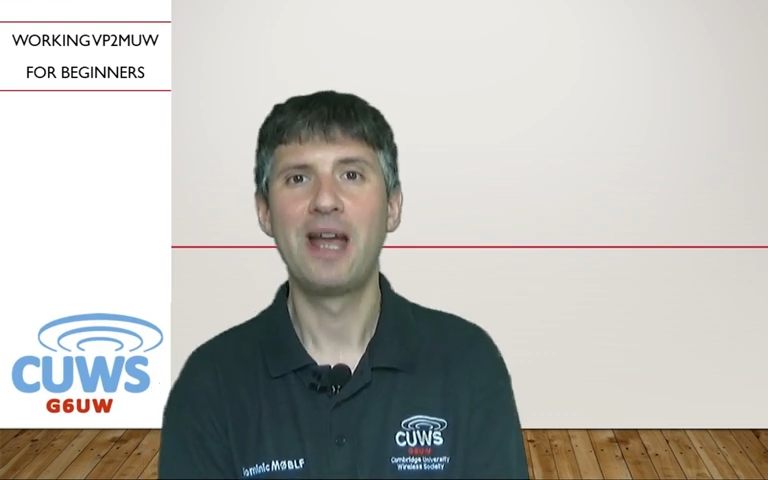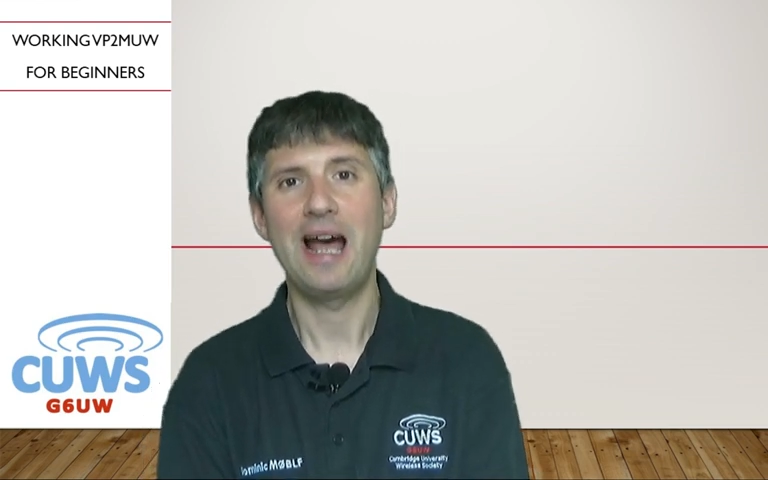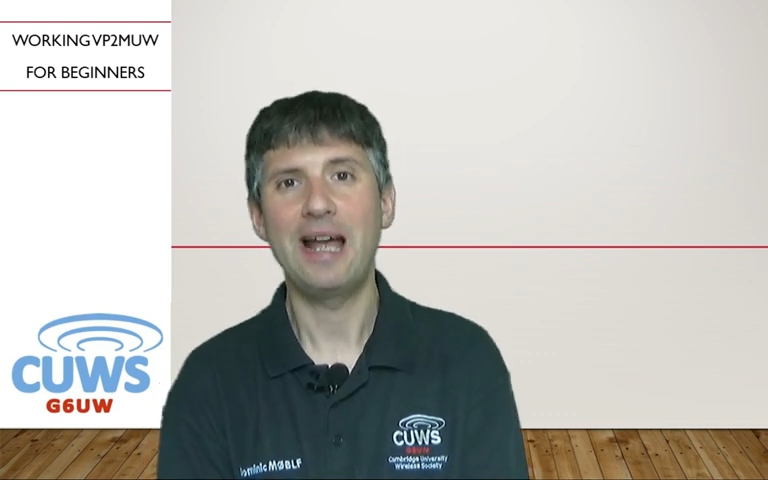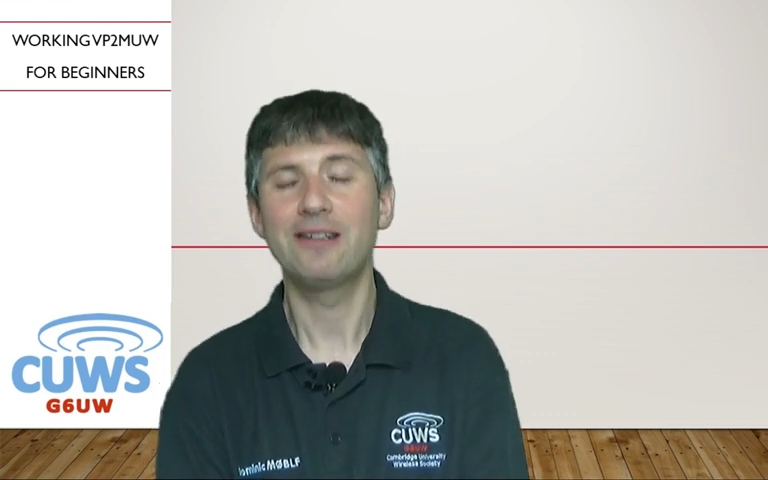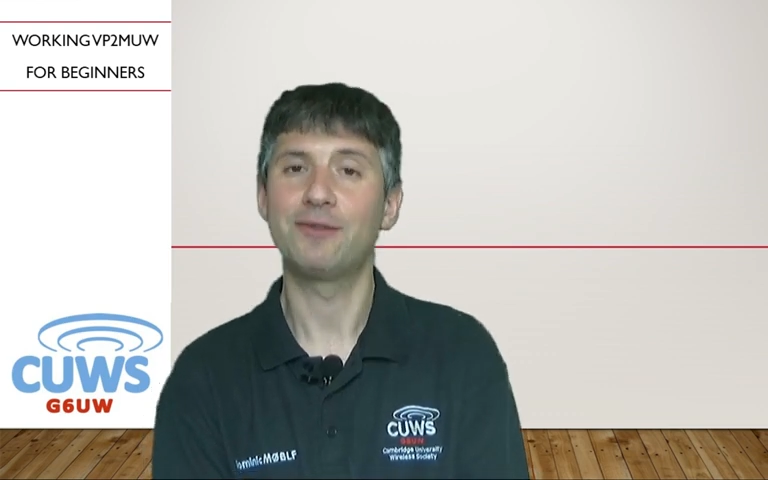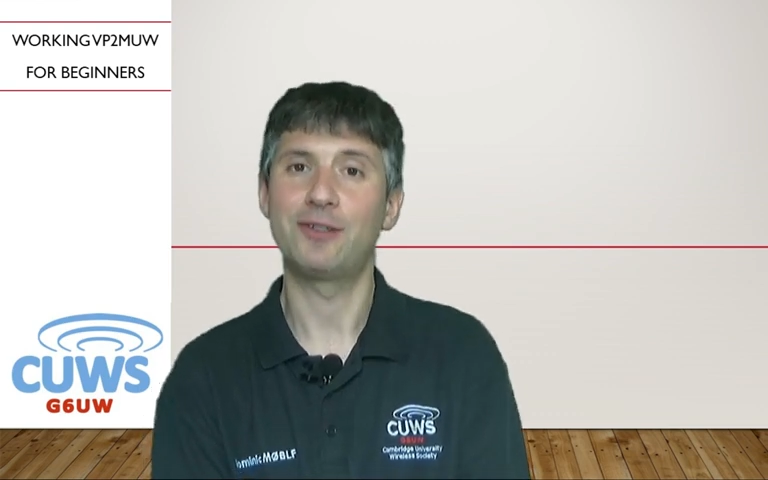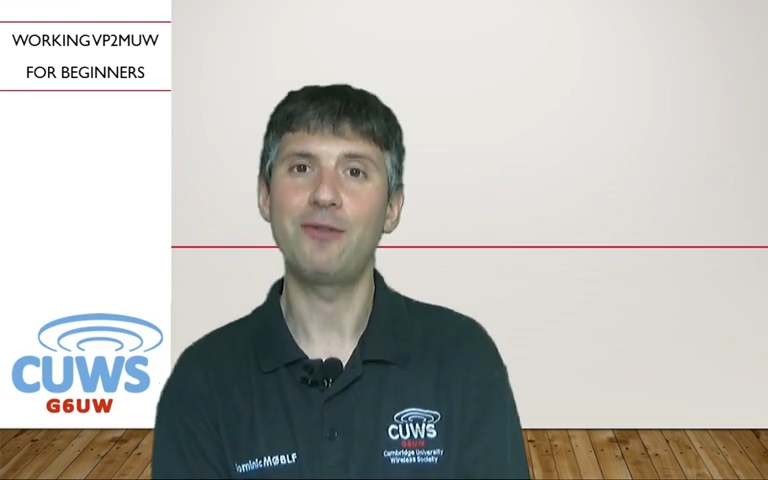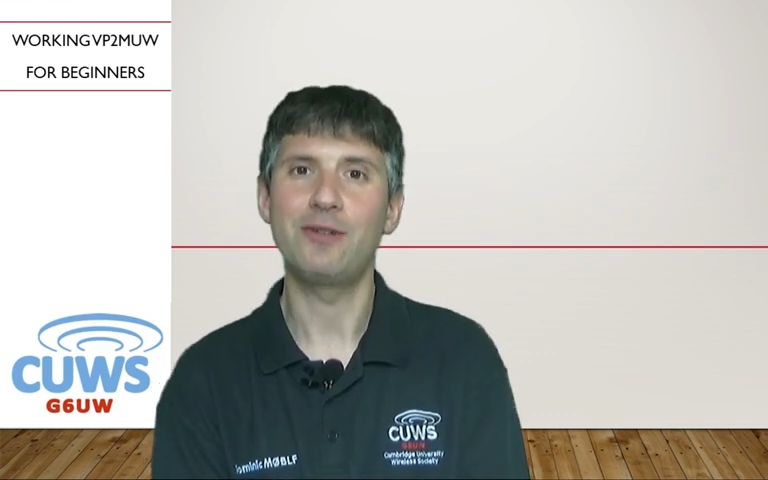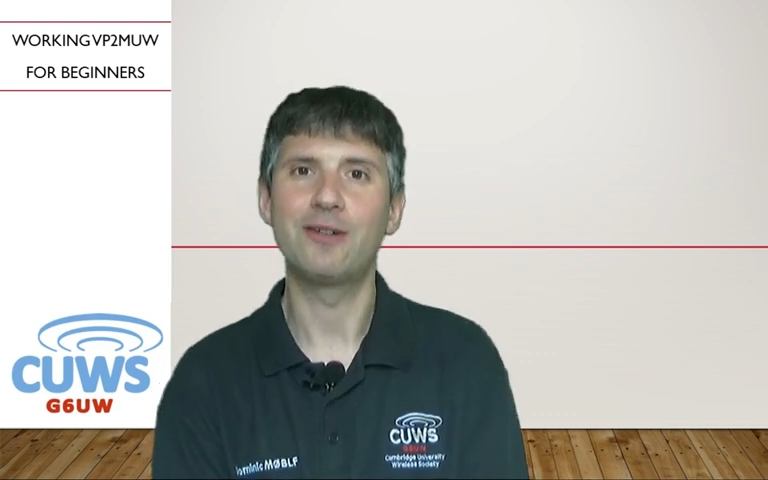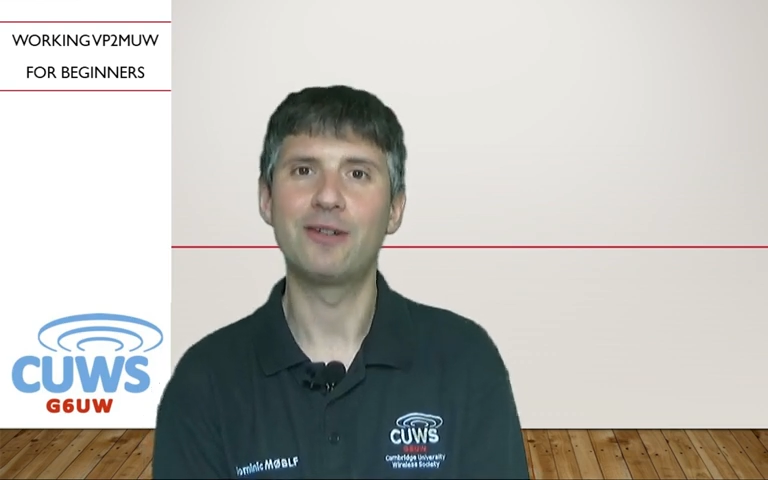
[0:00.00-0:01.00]
and so
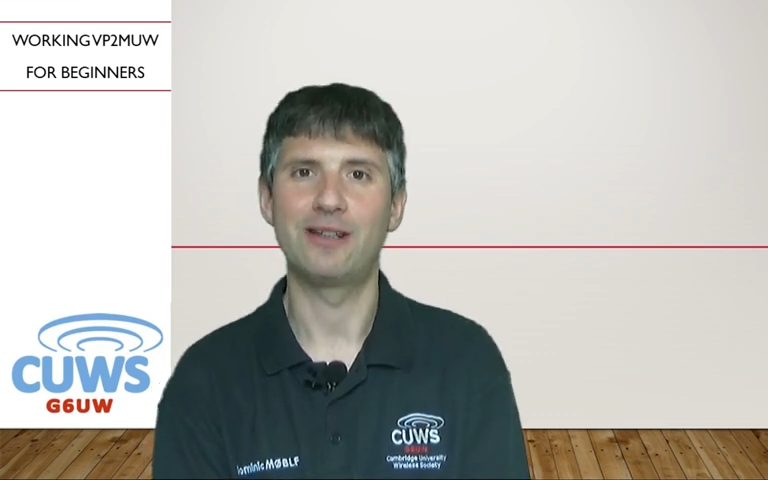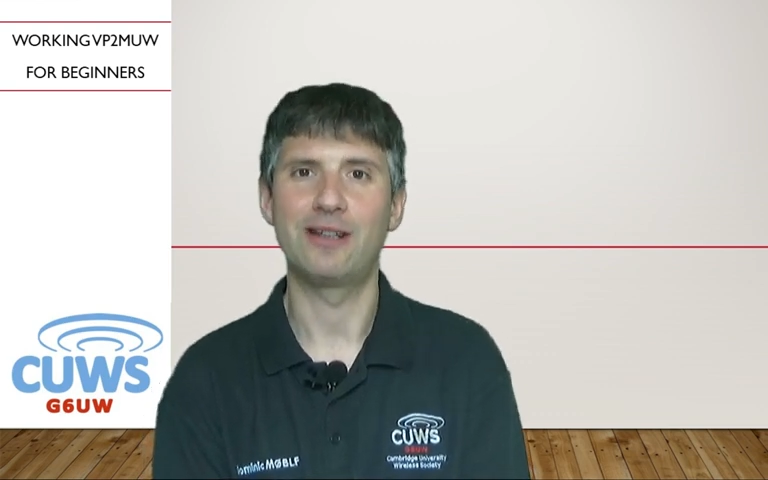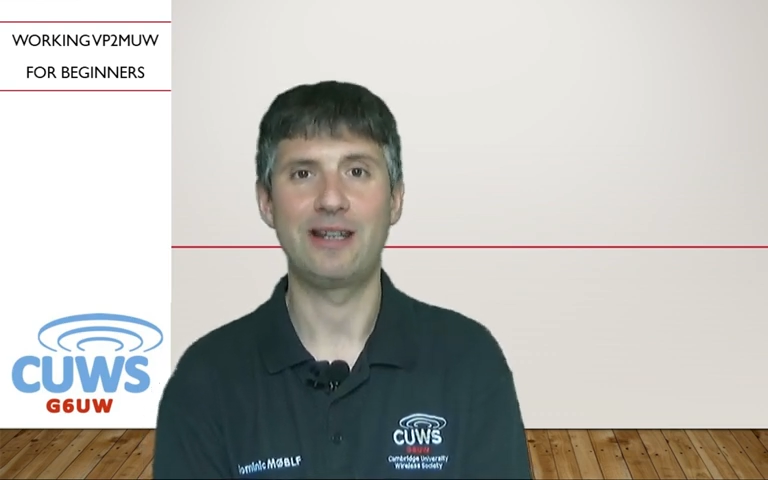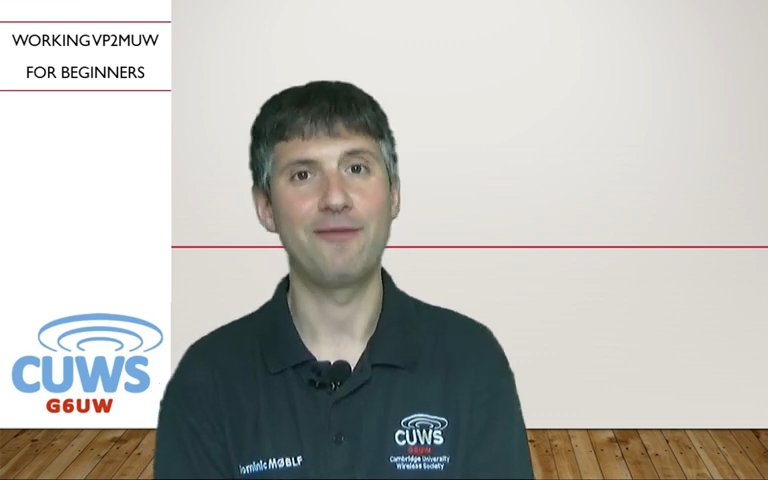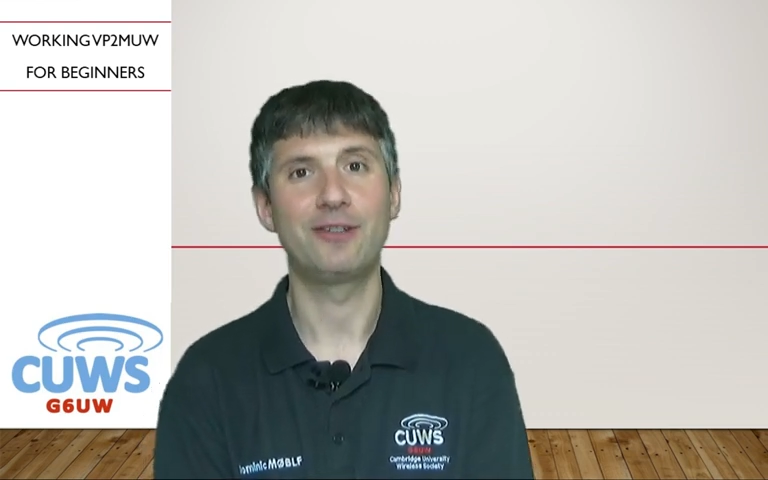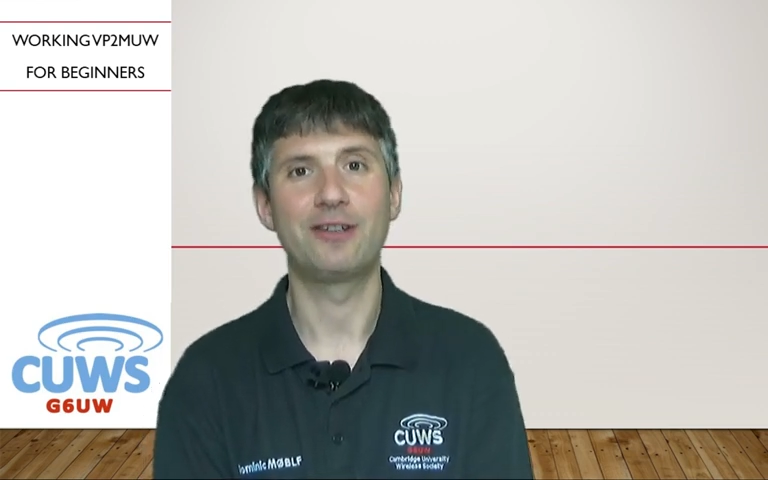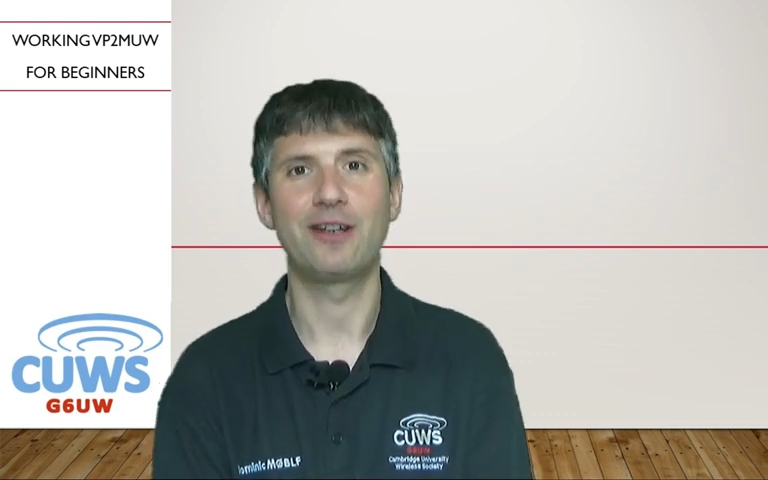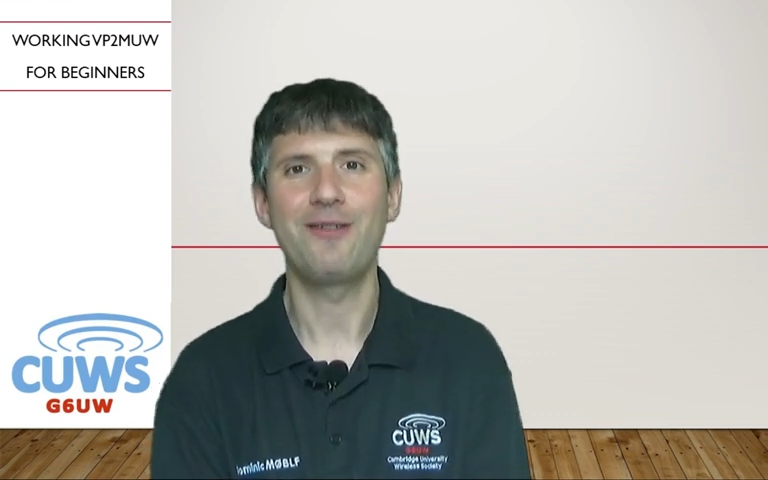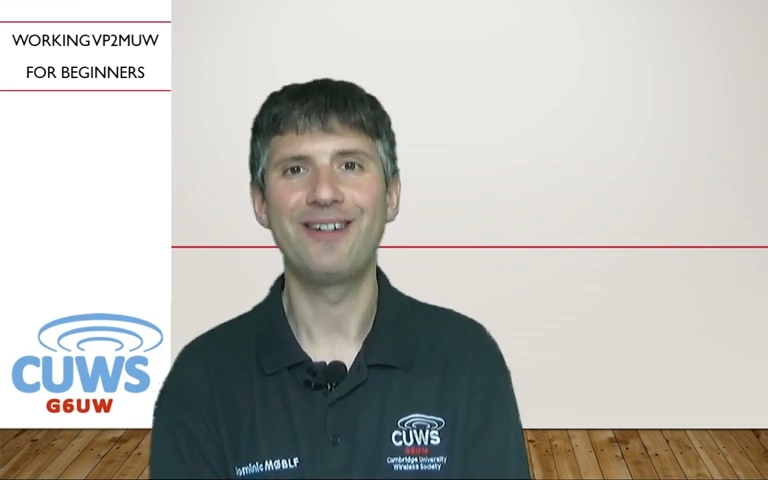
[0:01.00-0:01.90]
you can give us a go